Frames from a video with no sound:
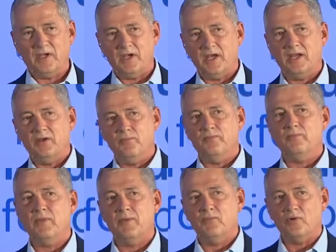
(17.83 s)
Uh, any
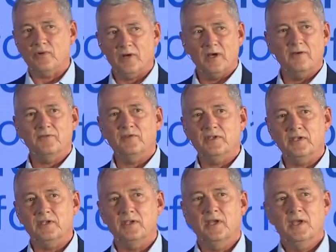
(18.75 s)
member of
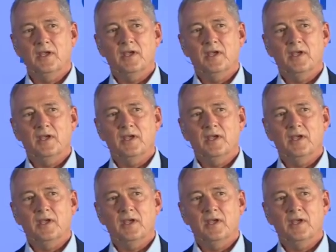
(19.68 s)
the